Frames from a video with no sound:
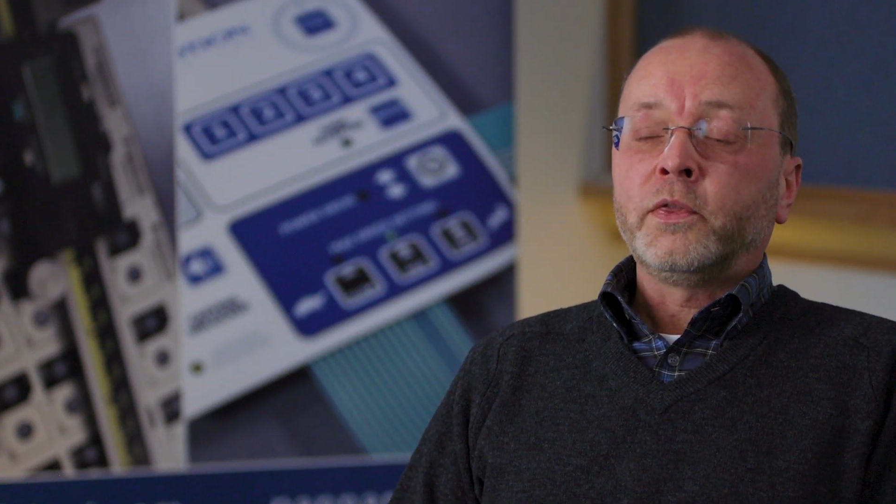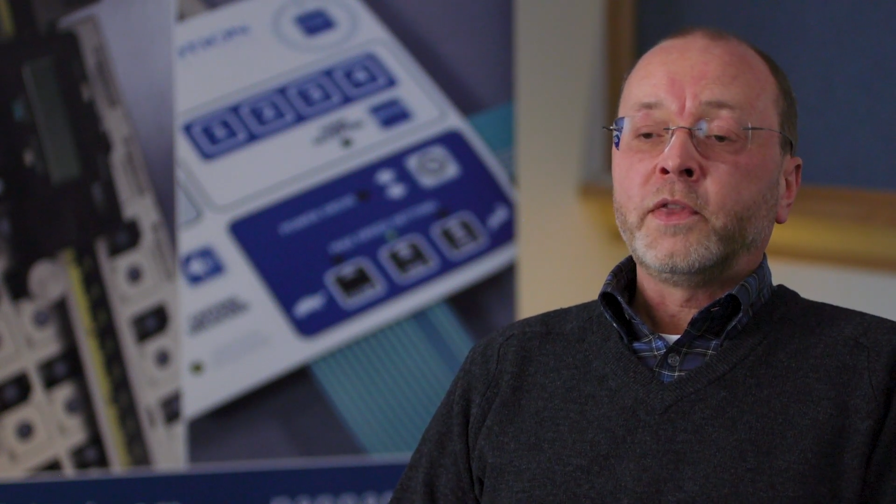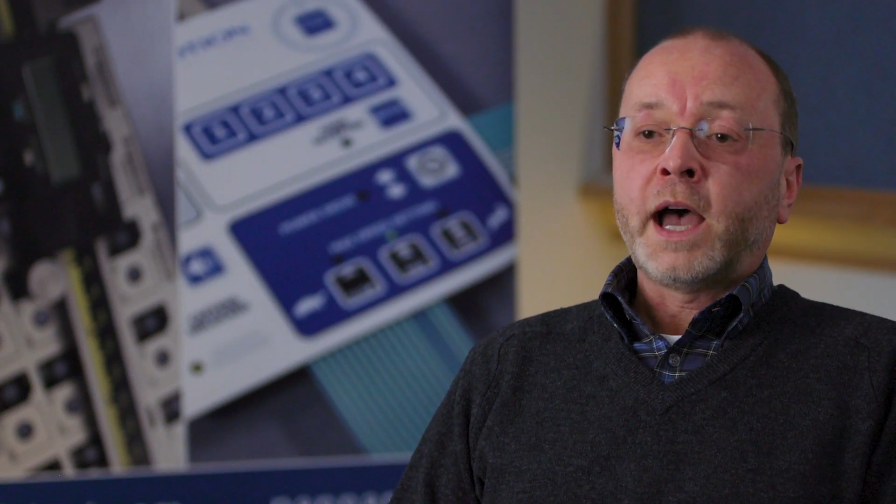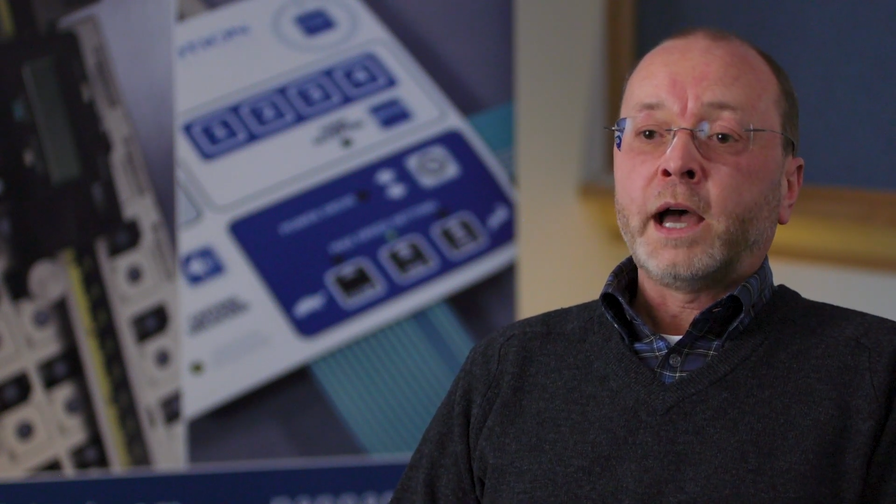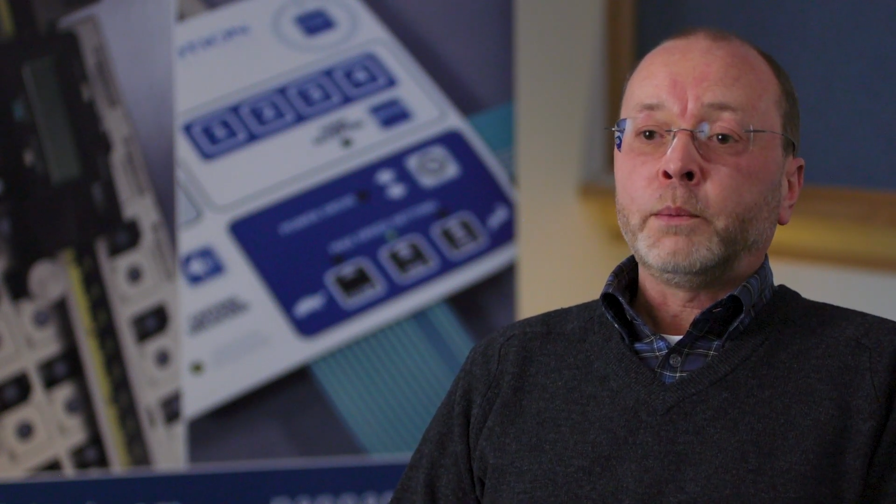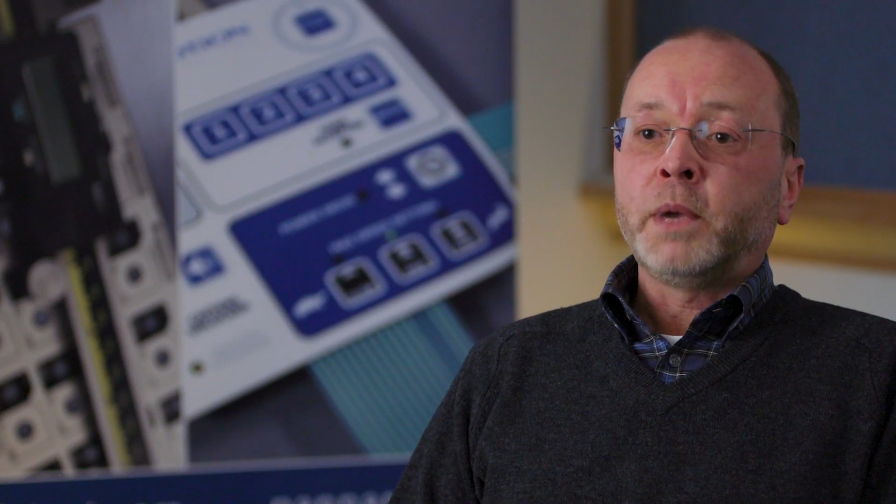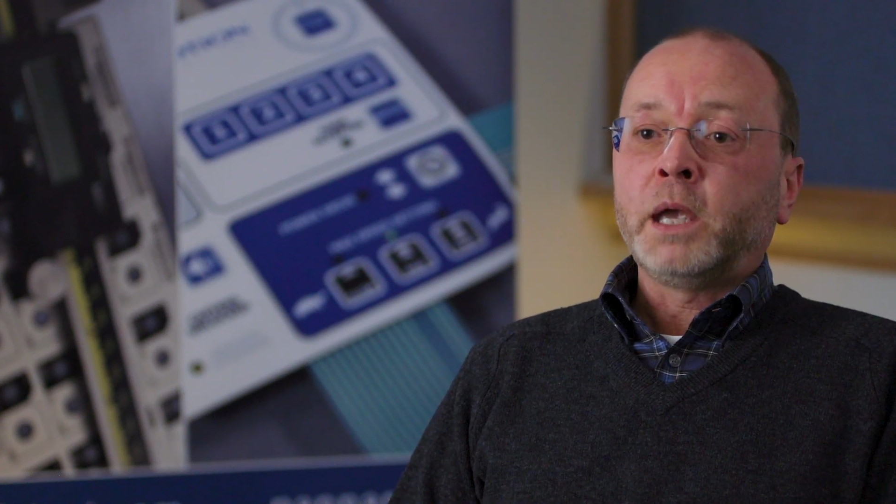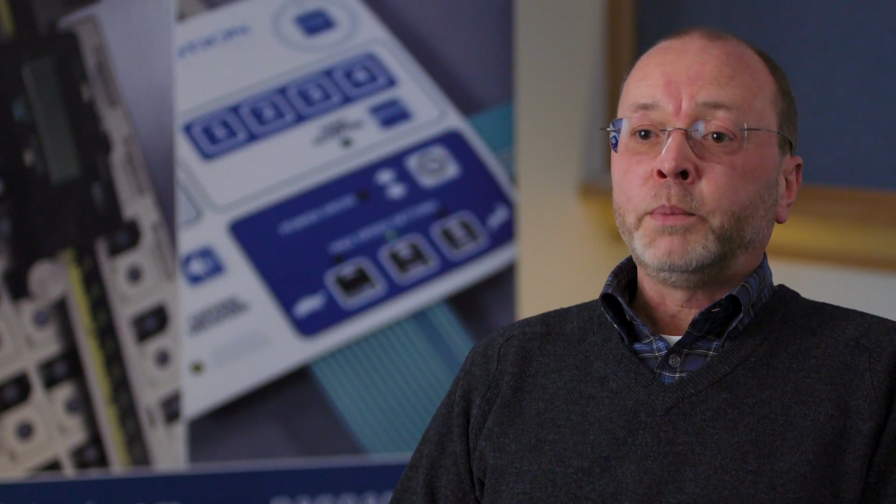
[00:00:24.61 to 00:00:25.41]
that may